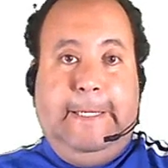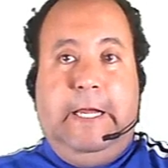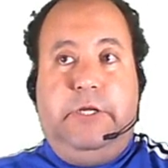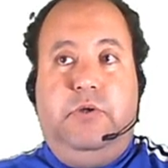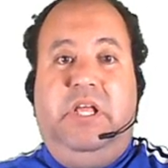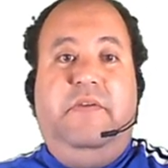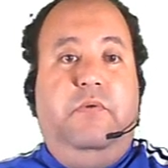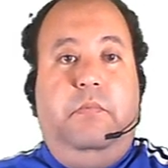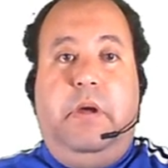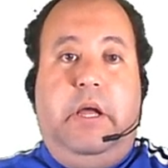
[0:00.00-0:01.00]
actually,
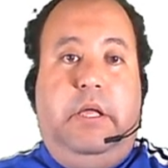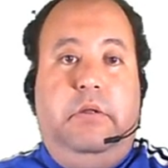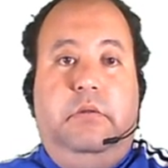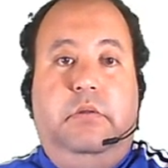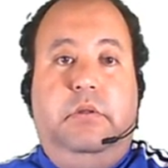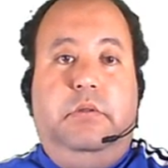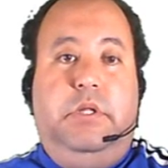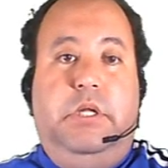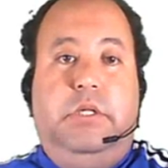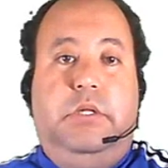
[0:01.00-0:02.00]
if you buy
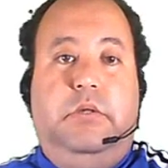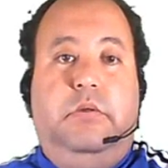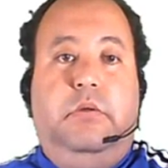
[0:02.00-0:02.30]
this